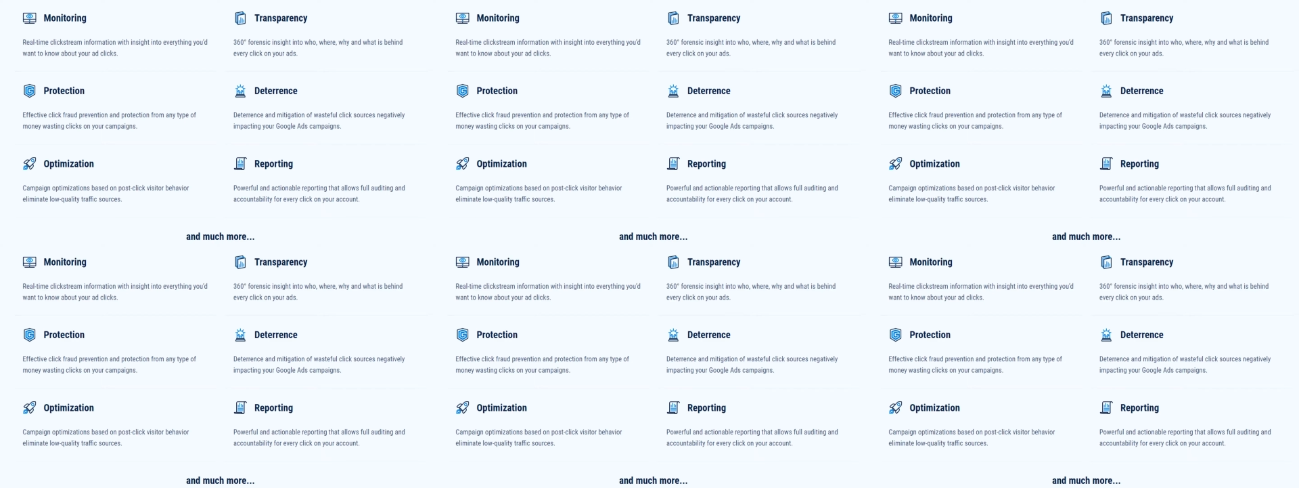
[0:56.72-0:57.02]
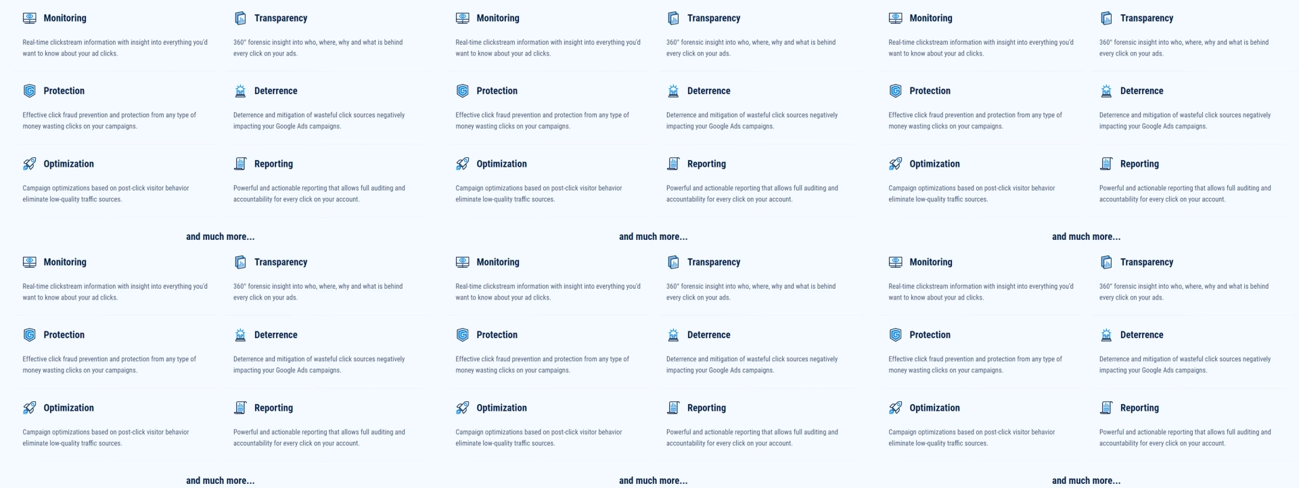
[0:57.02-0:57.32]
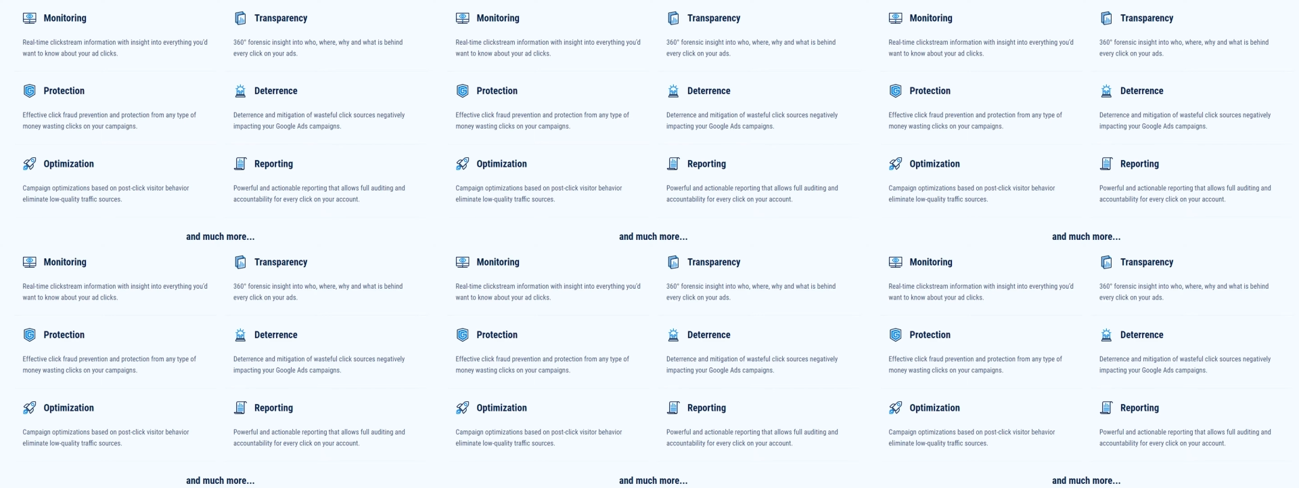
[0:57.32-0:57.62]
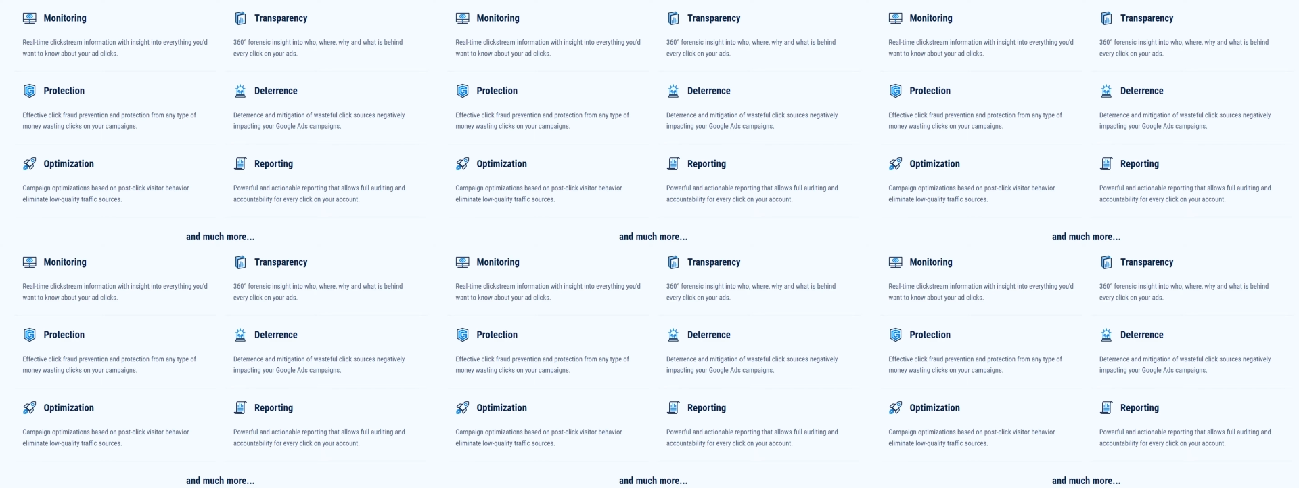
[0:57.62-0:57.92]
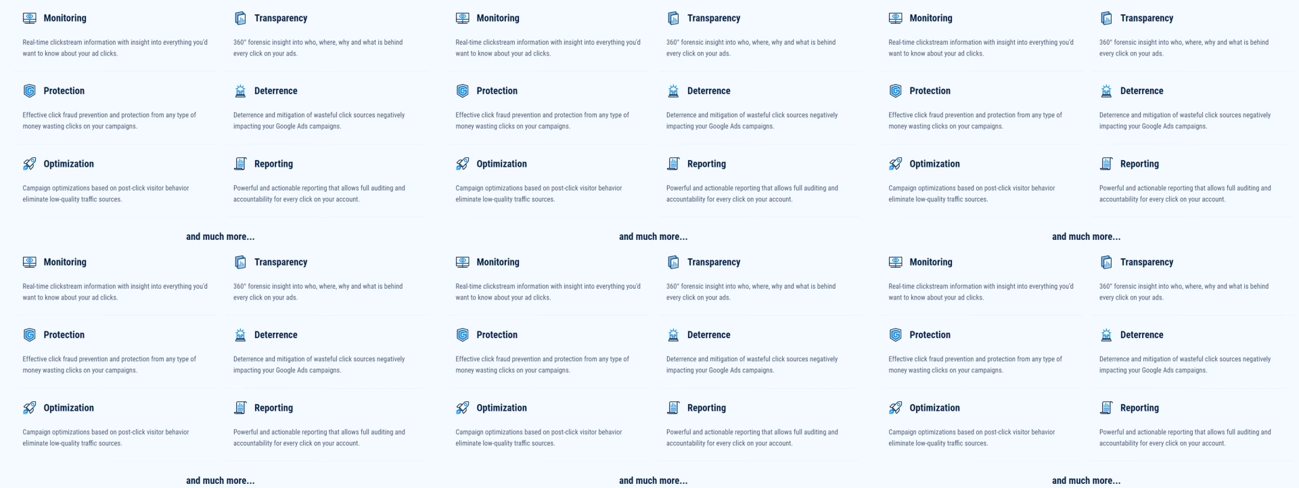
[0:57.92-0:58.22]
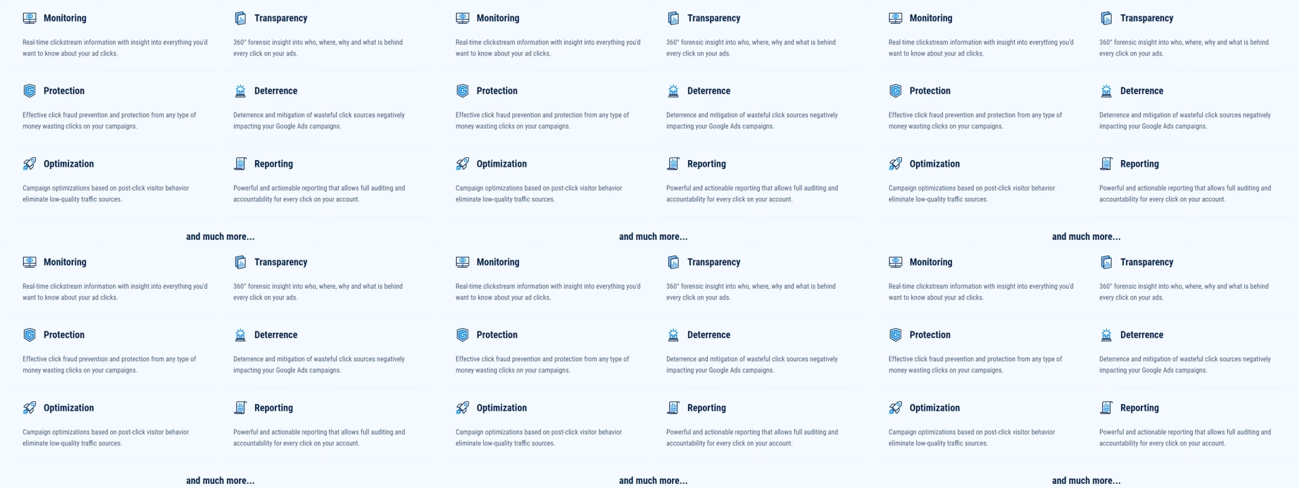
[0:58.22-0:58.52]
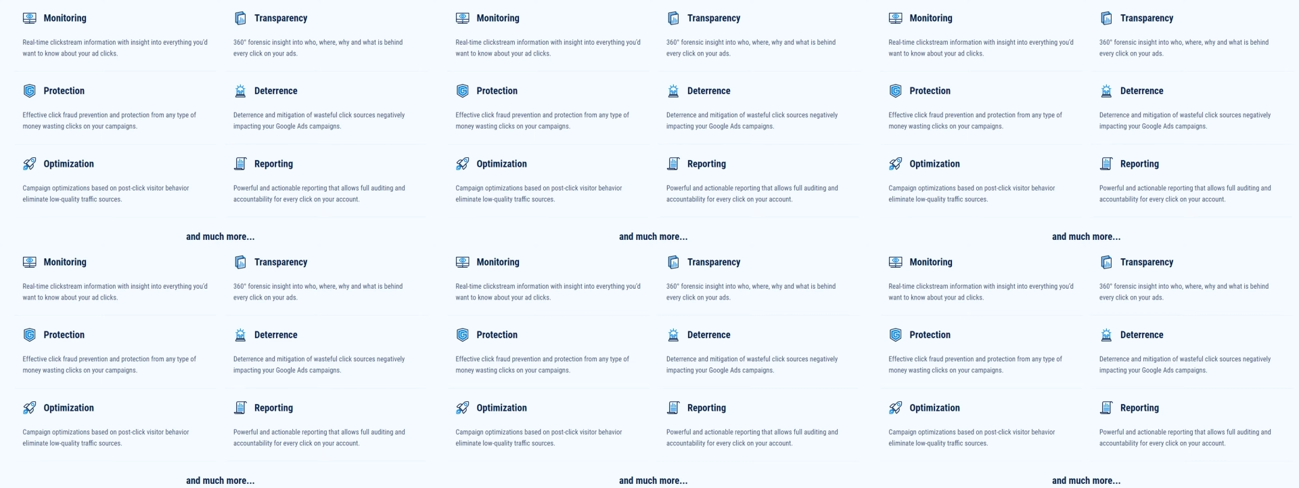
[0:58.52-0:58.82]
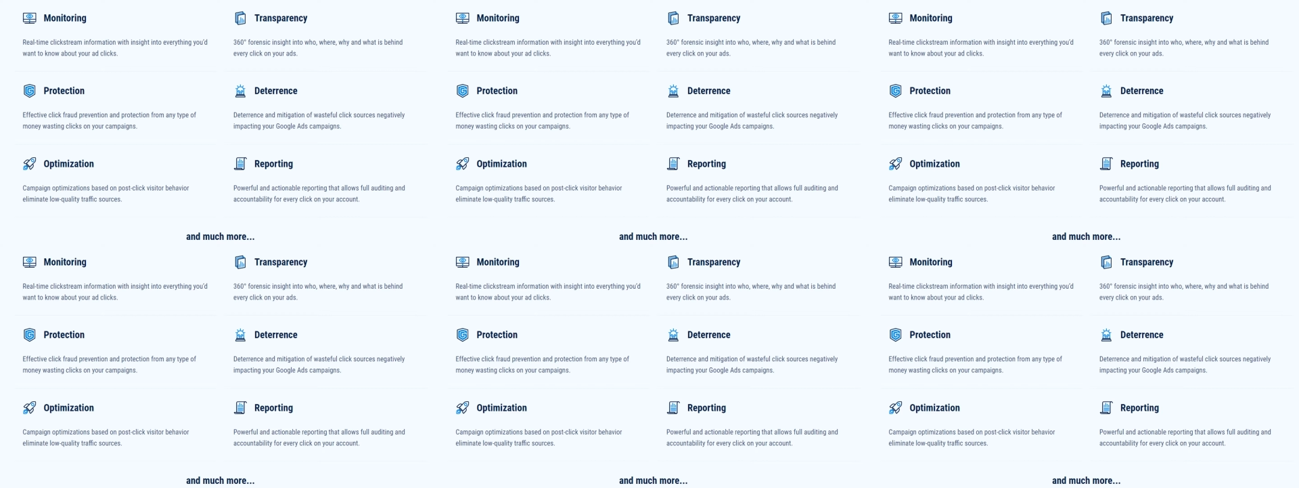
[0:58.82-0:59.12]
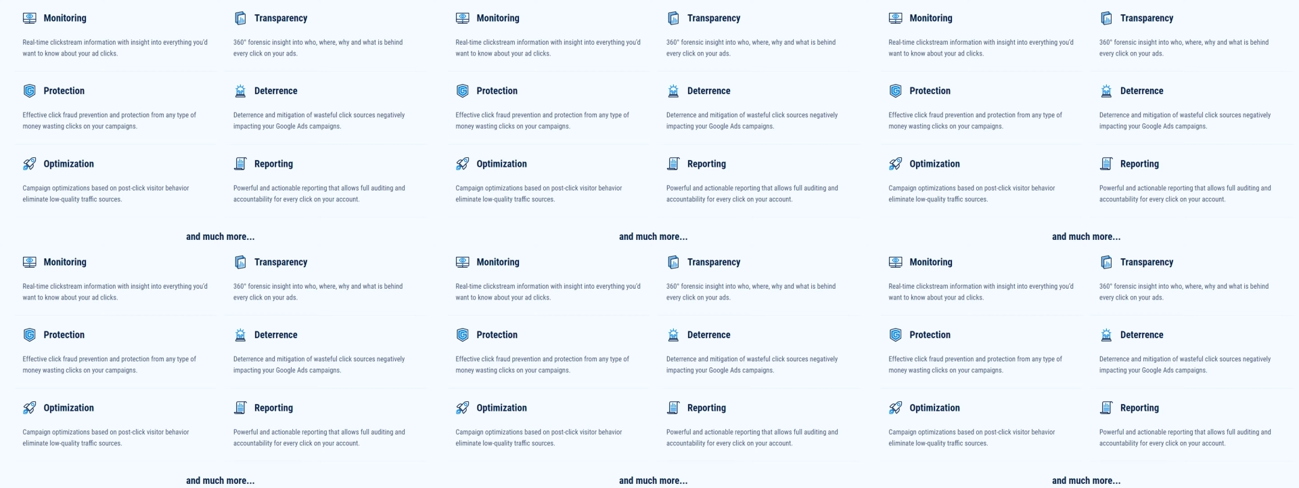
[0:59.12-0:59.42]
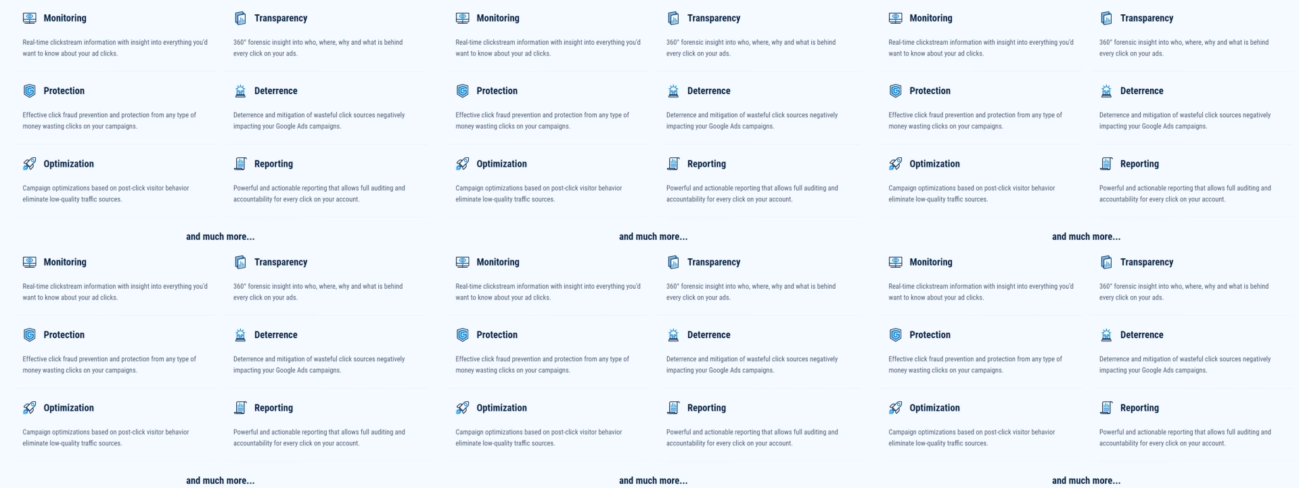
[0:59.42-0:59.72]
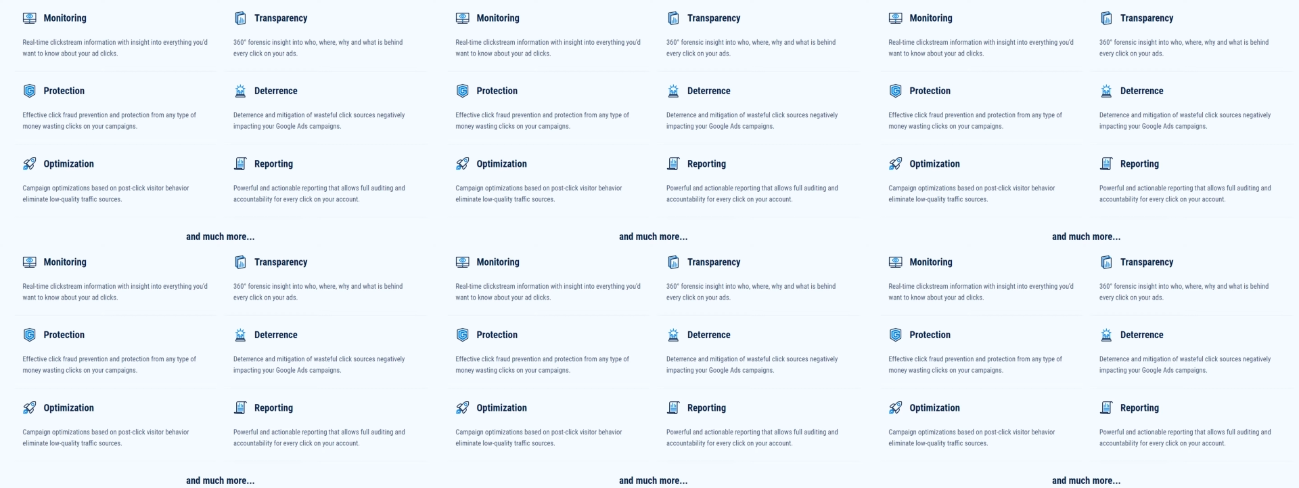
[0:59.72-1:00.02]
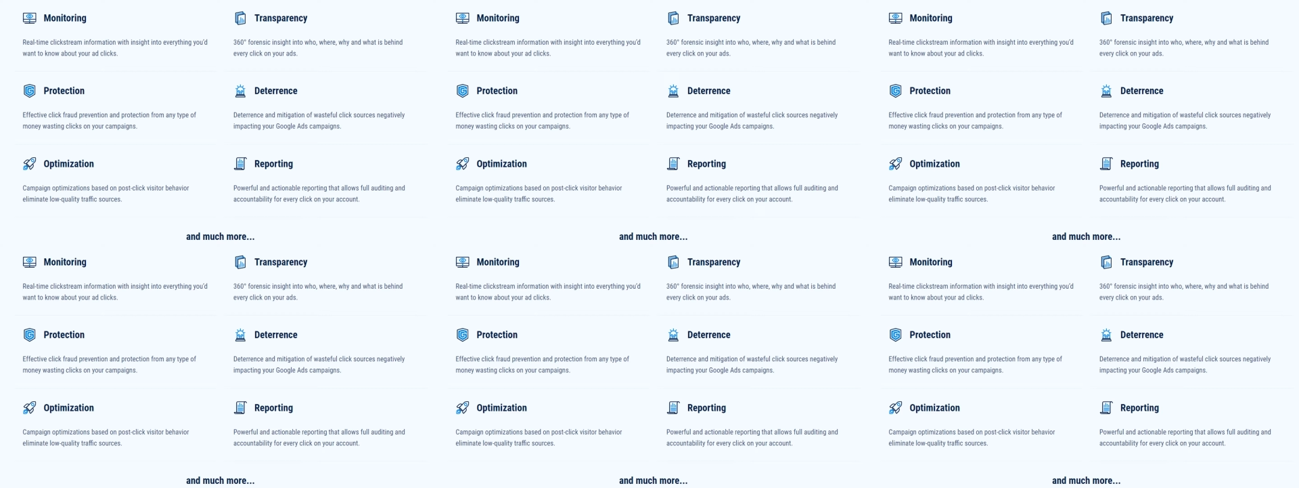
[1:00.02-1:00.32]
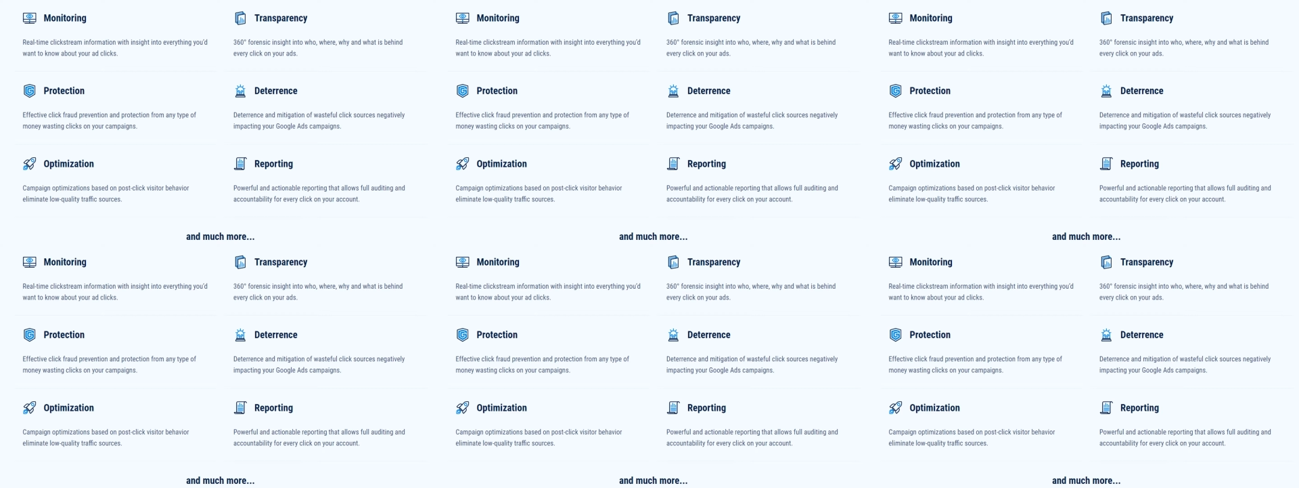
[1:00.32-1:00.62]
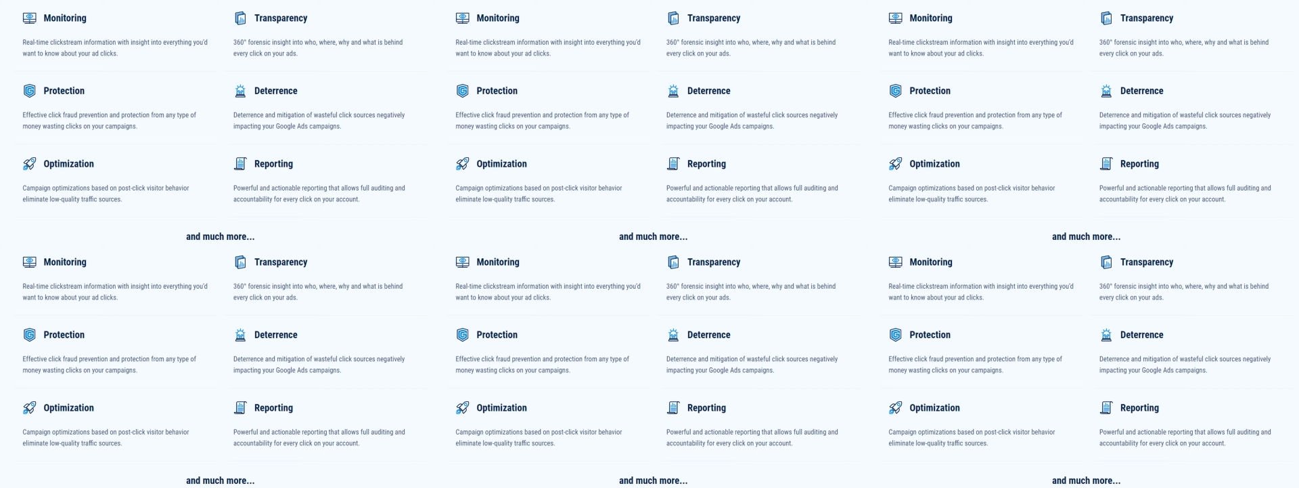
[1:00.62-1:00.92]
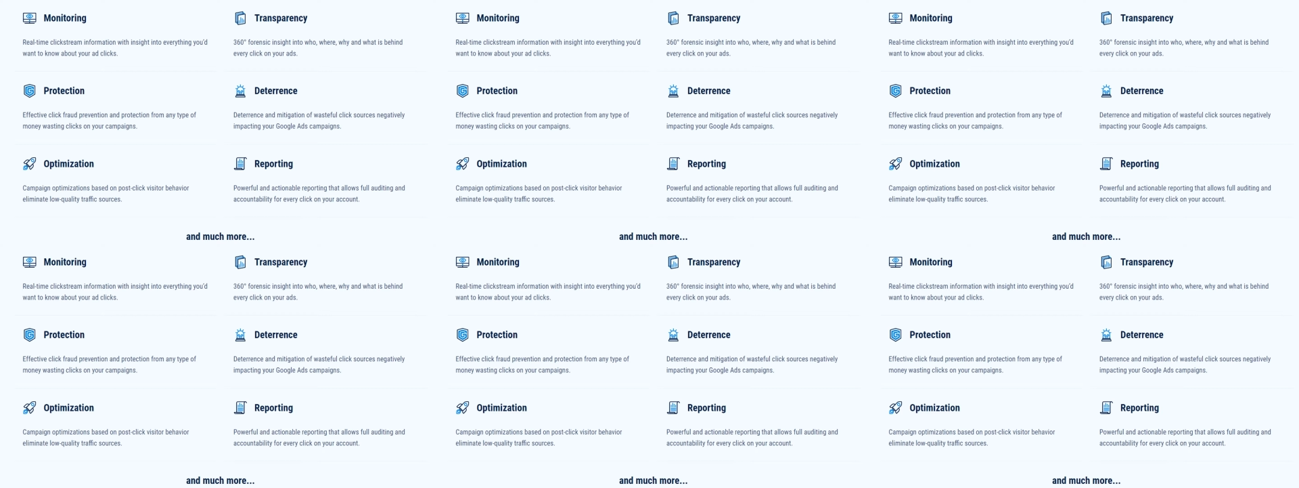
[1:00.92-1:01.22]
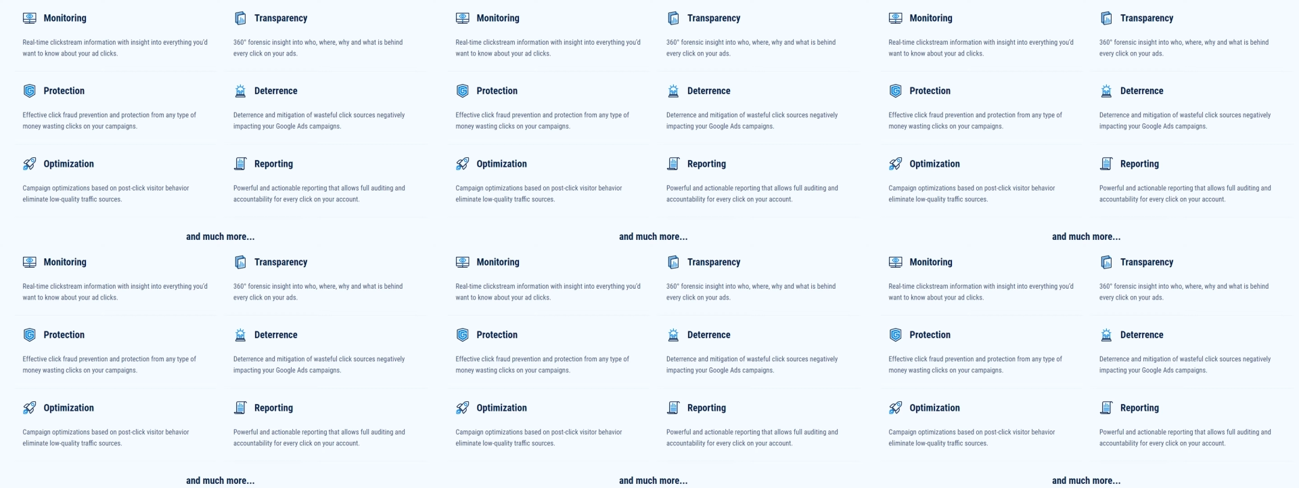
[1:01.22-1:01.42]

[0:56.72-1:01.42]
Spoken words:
Nobody's mouth can be seen.